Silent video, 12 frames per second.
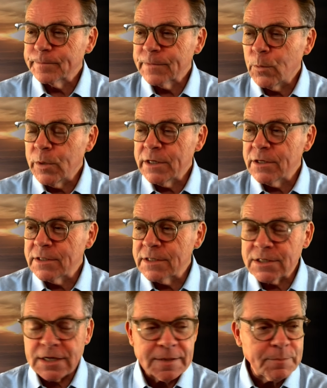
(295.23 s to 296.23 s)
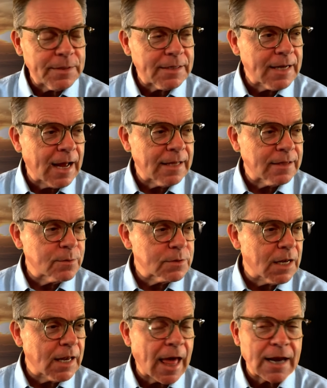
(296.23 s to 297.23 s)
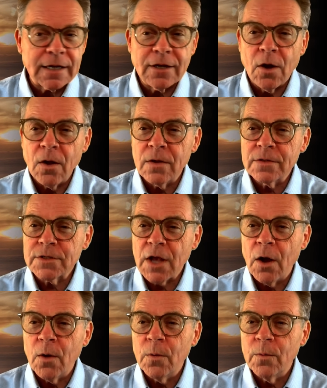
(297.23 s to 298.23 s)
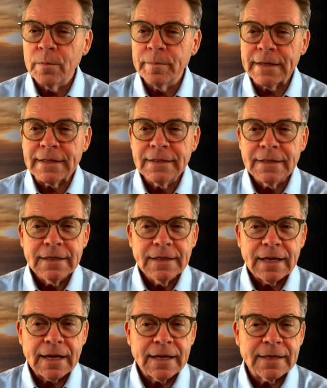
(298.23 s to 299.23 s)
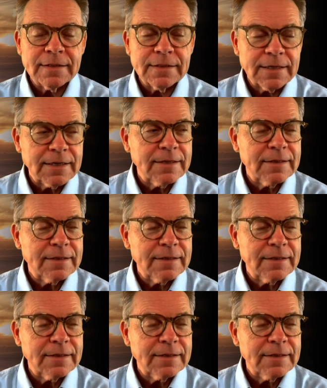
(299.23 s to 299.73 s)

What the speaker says: we couldn't sleep at night. There was a lot of calls home. And